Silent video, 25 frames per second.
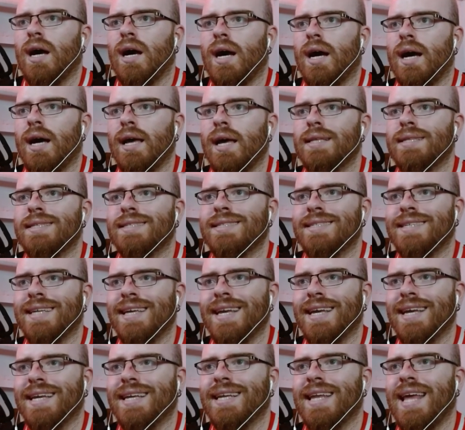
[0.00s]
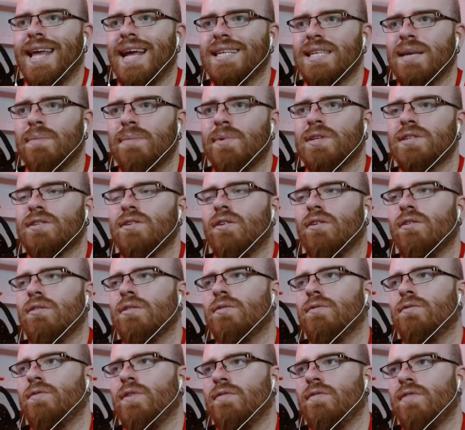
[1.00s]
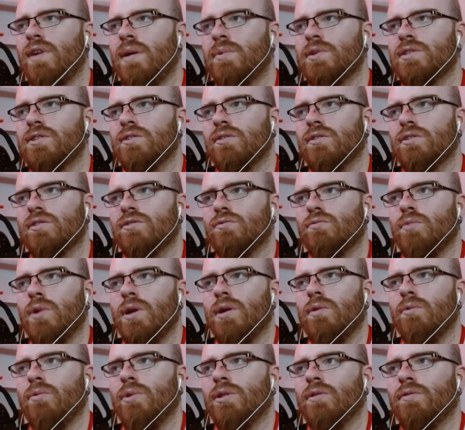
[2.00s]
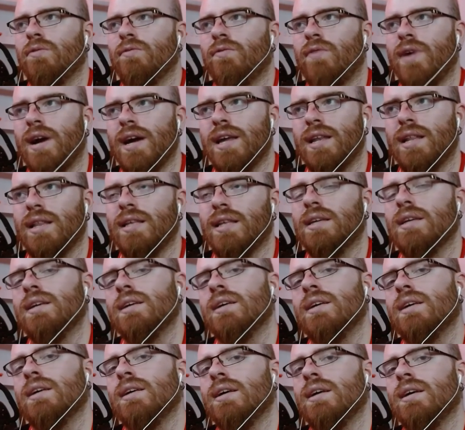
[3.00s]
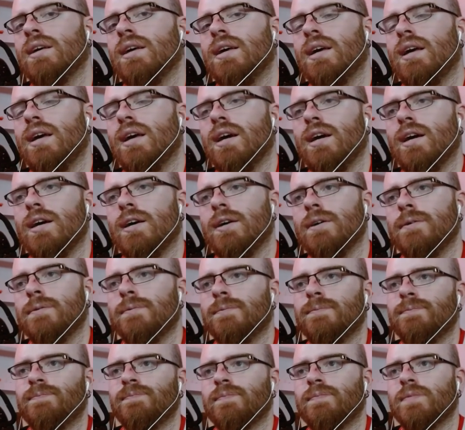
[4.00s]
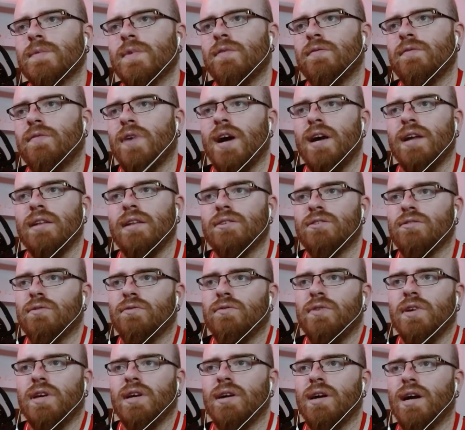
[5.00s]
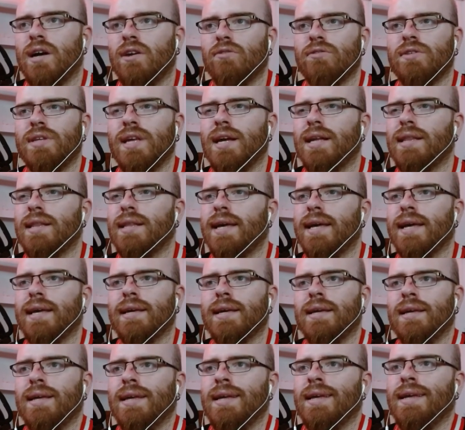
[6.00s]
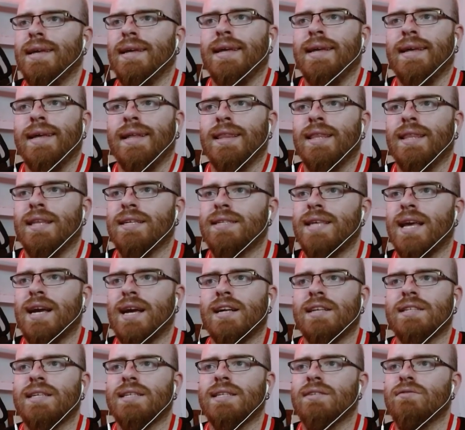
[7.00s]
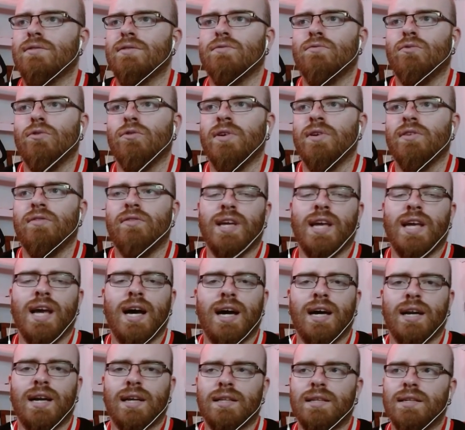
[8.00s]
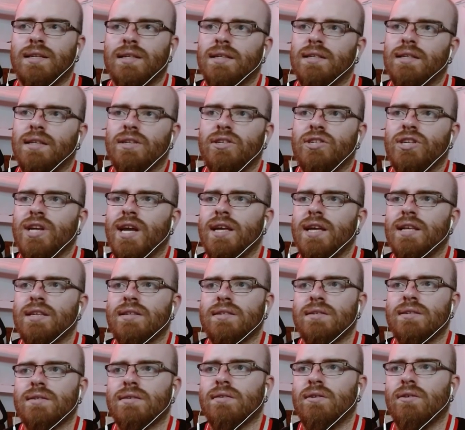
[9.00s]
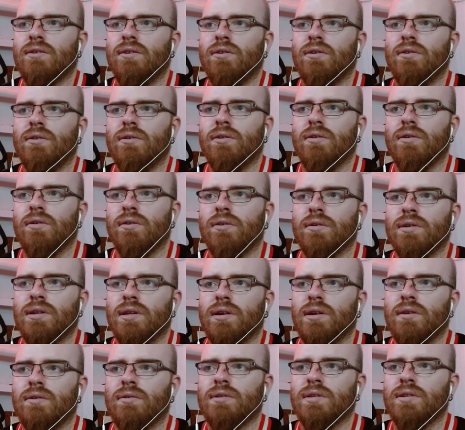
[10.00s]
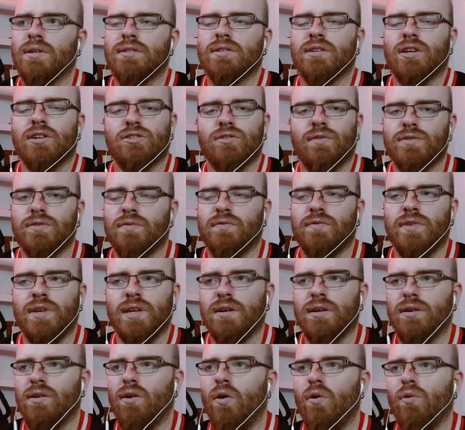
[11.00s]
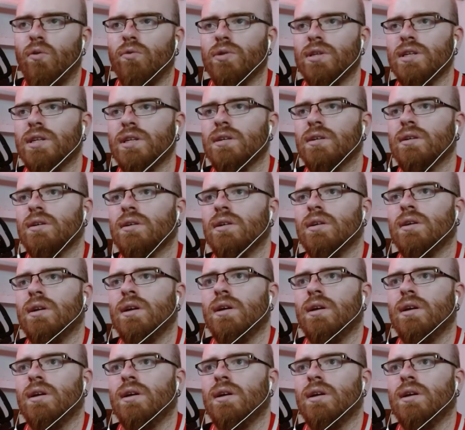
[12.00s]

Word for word: I think next episode, 5th episode, we will finally find Sophia. I don't think like the 2nd season will be regard the chase or, you know, the search of Sophia only.